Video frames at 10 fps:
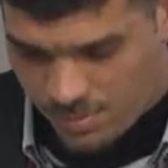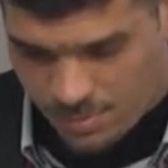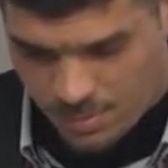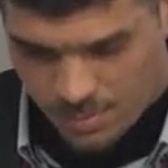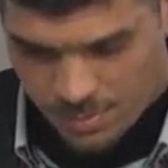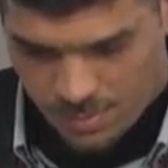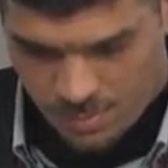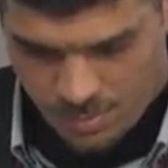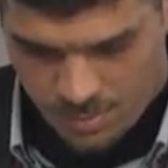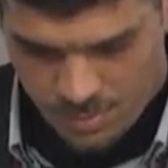
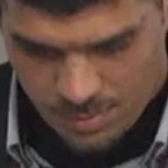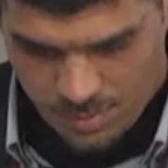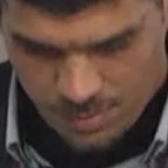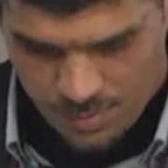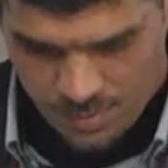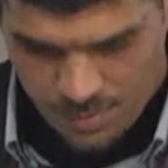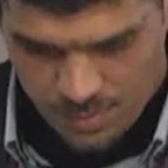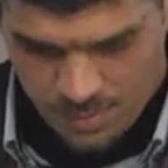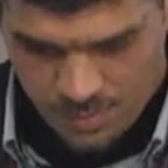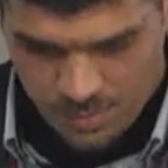
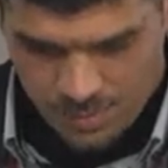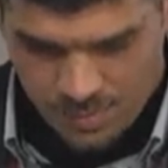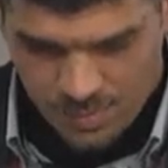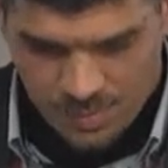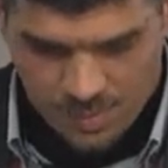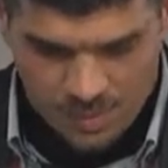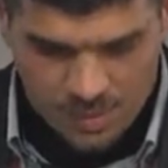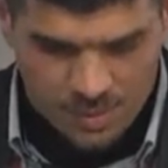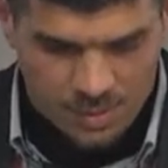(no one is talking)